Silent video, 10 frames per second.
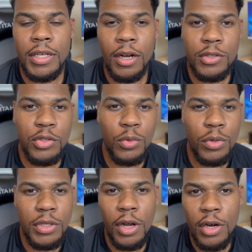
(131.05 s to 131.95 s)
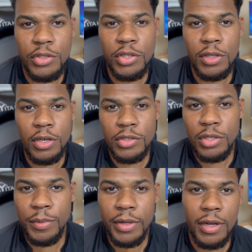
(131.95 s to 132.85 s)
It also wouldn't hurt to learn
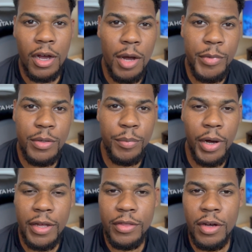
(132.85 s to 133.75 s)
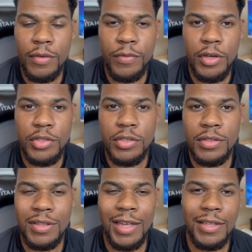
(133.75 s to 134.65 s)
some of the common Python functions like